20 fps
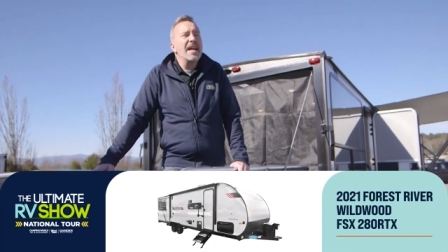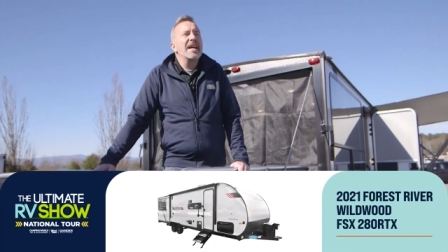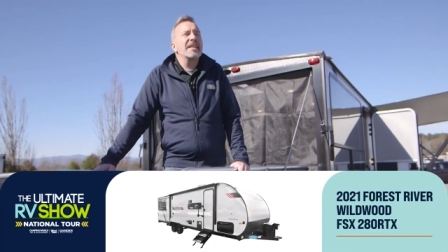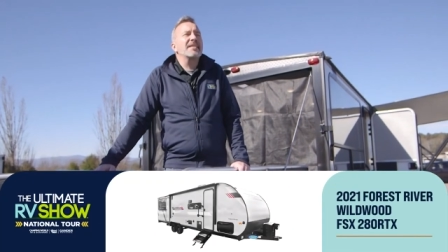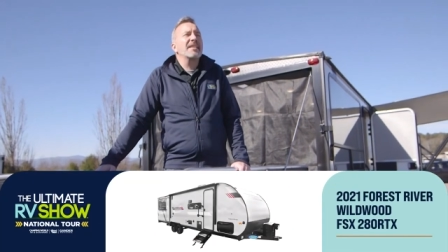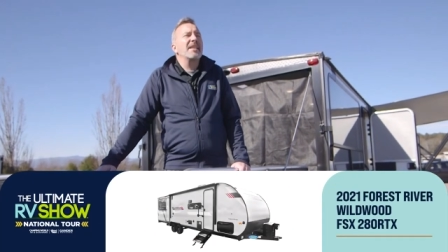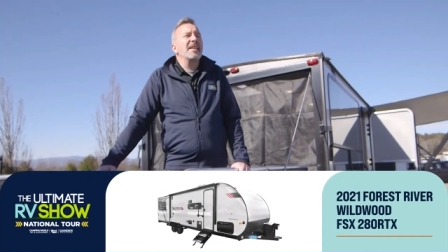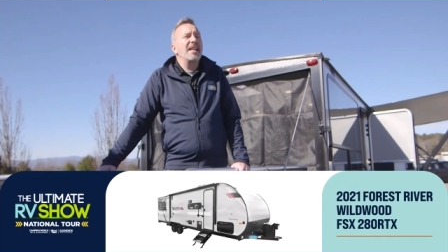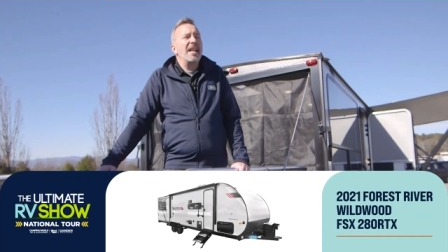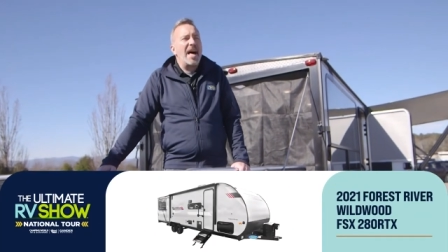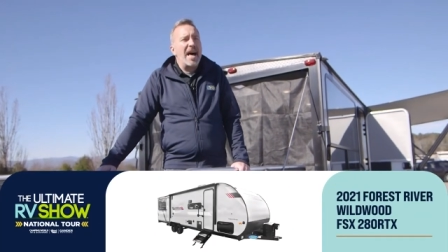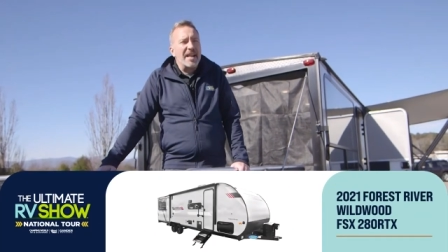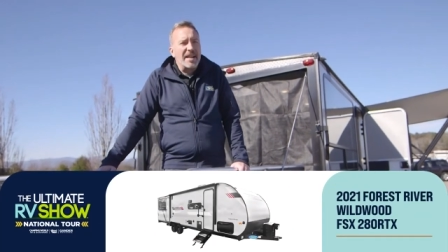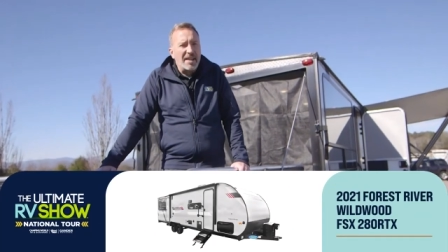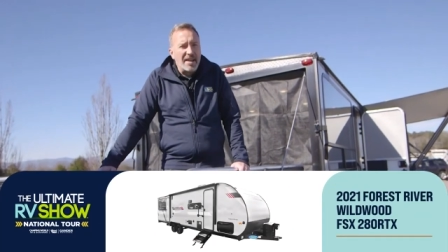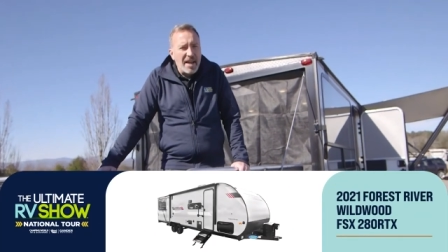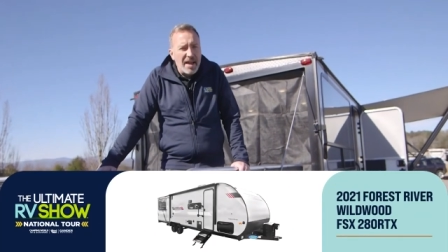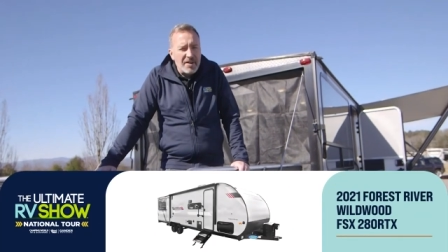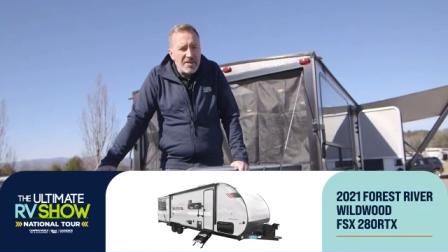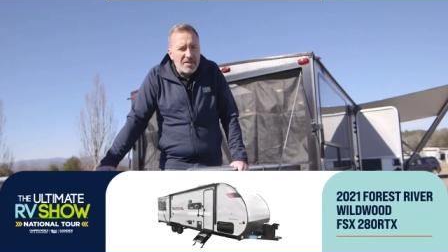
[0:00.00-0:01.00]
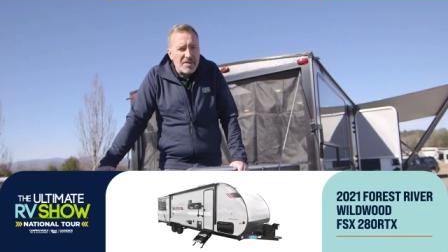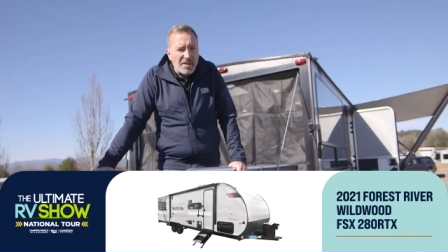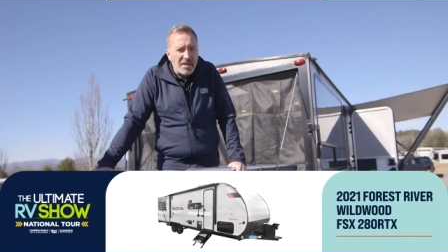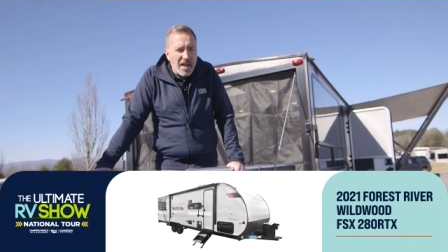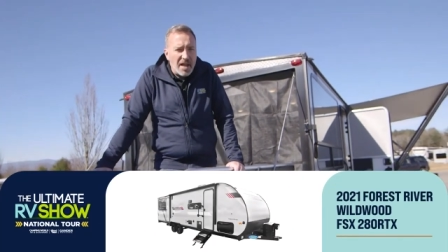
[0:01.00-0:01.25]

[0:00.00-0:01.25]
It's a lot of letters and